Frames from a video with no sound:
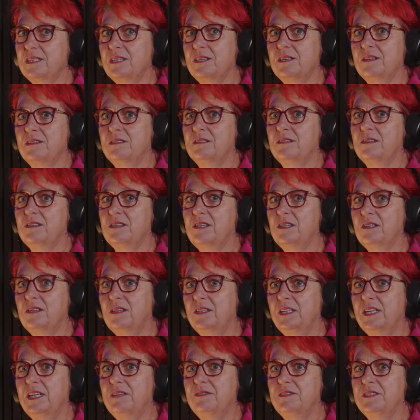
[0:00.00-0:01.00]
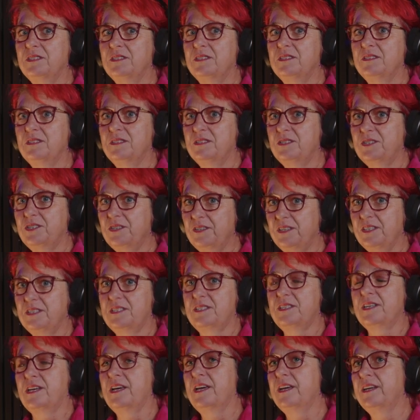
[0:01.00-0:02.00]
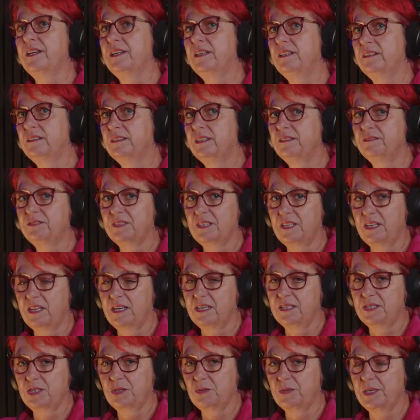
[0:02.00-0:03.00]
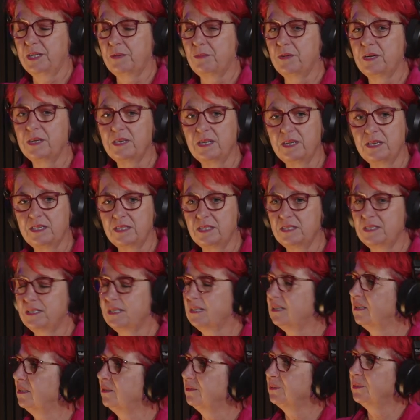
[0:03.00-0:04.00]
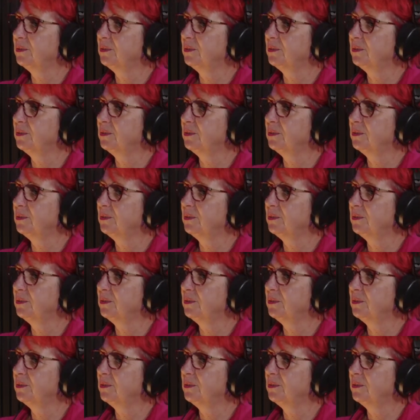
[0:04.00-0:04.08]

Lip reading: like even to this day and for the last 21 years, I'm